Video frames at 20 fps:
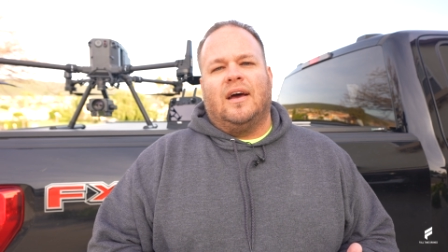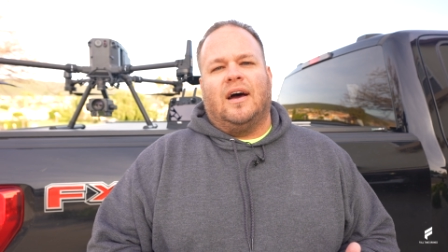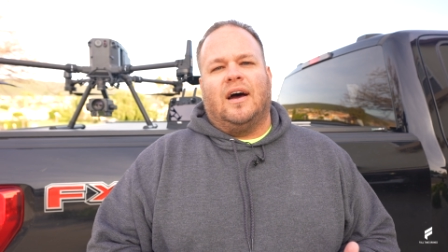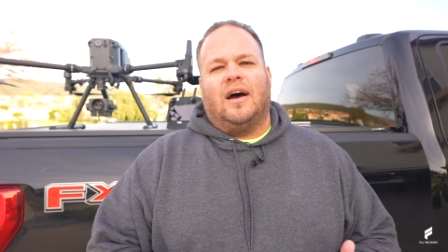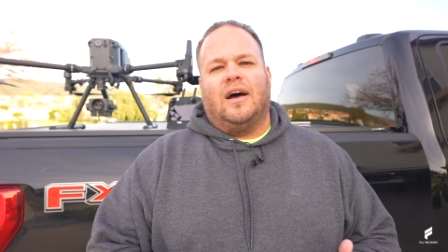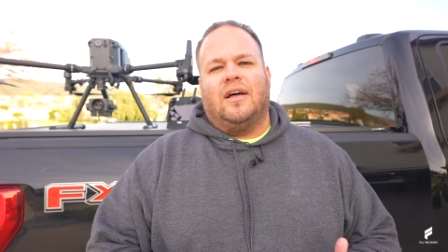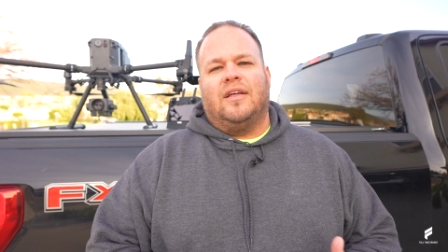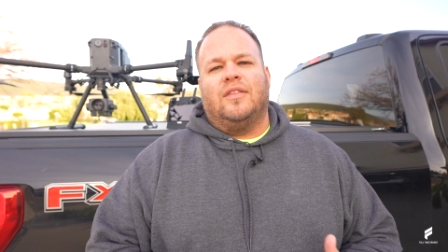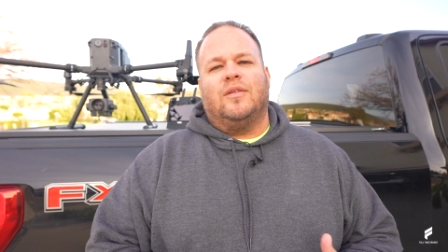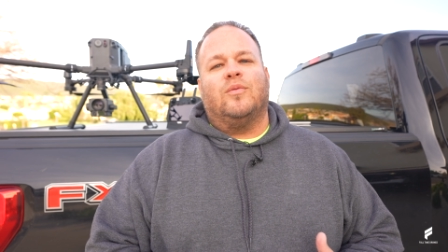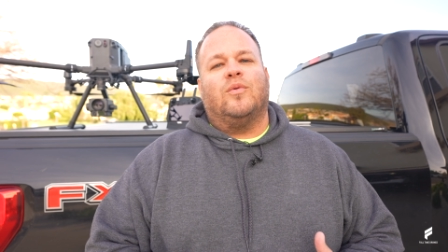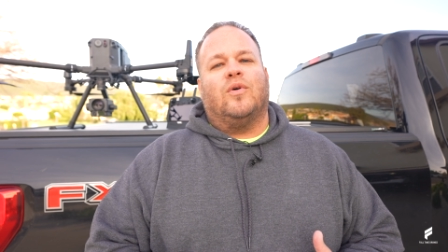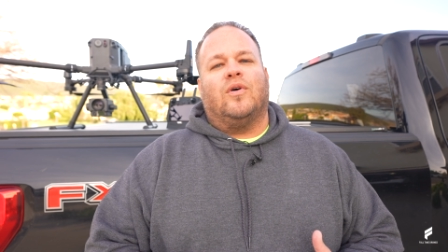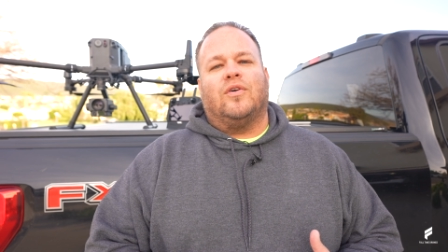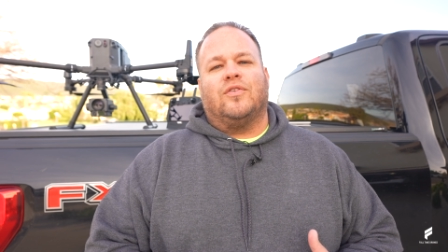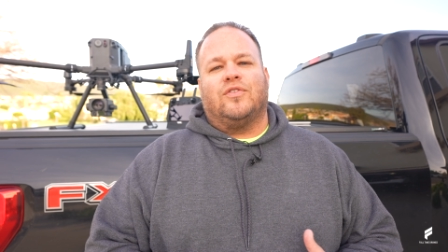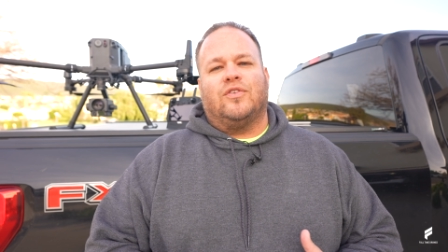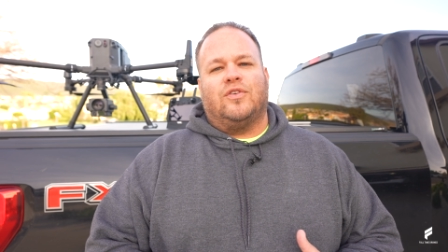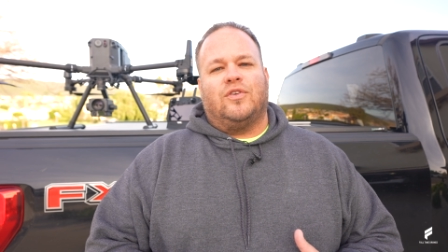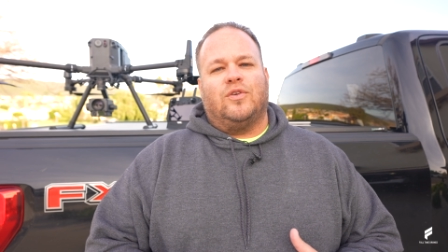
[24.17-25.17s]
And then we'll
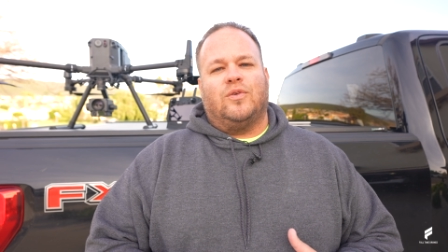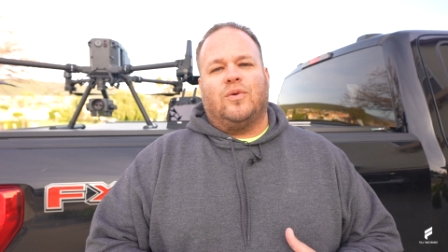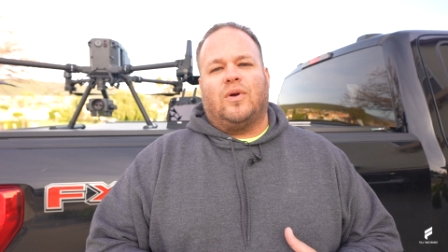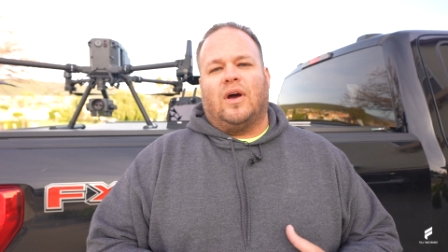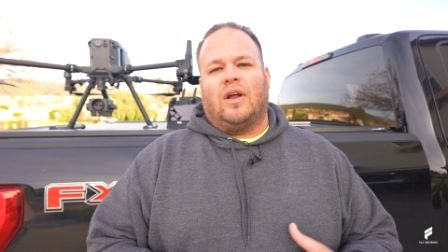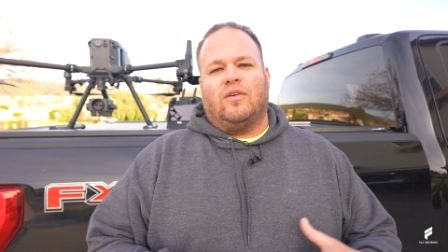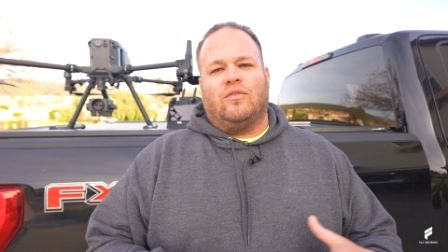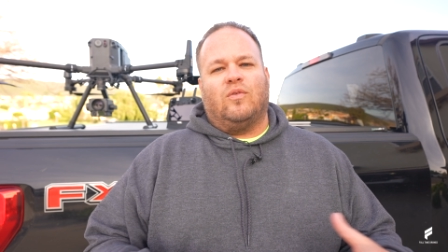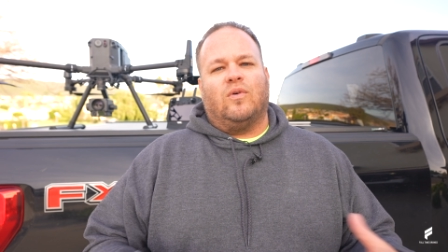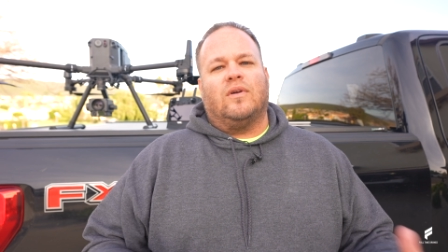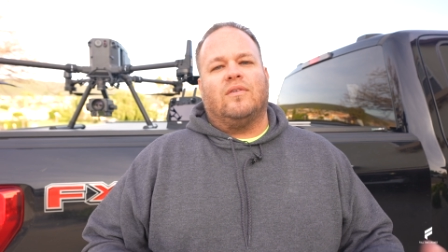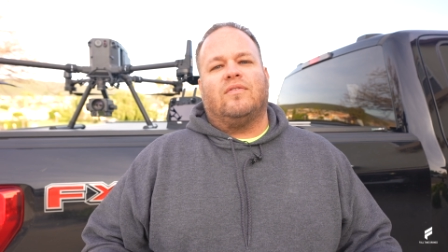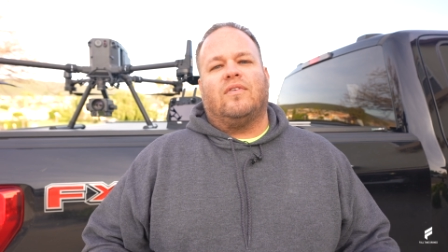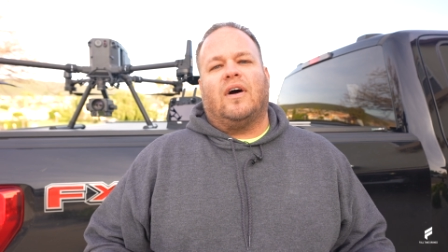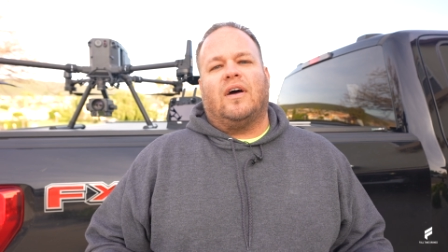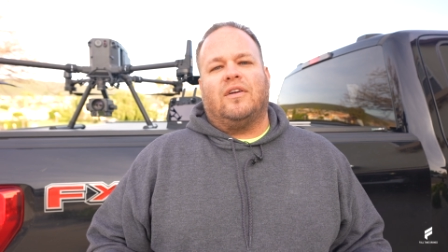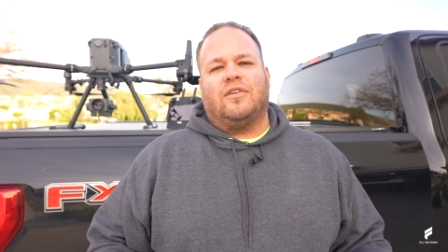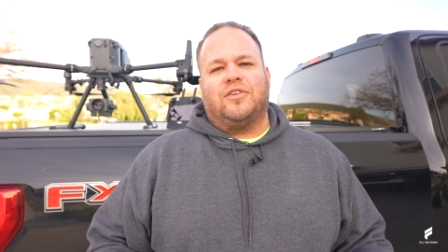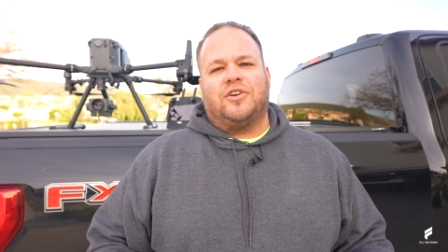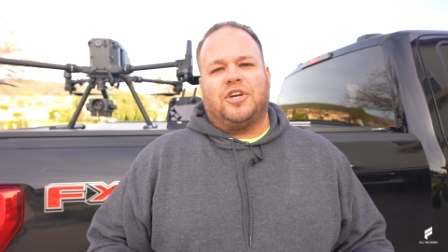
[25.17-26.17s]
also do kind of one
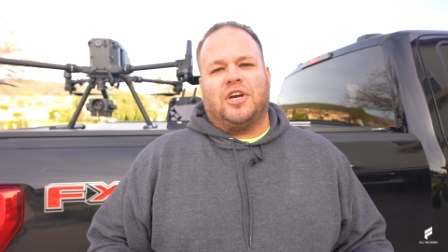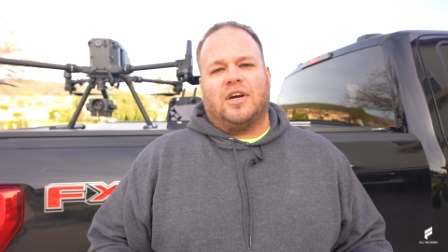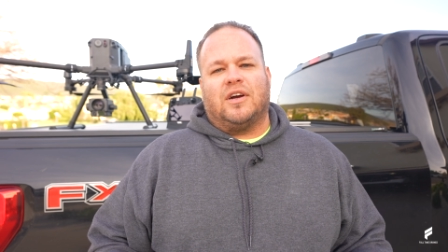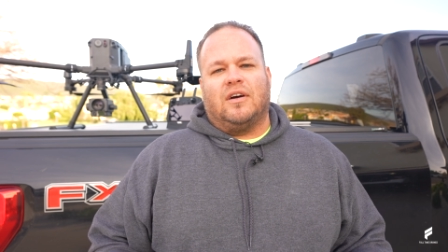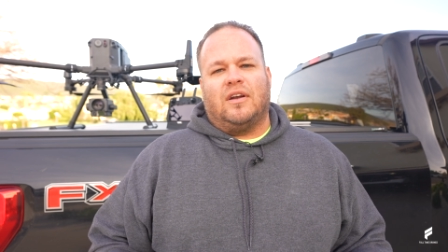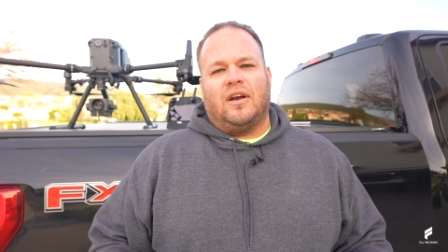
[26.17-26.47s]
final check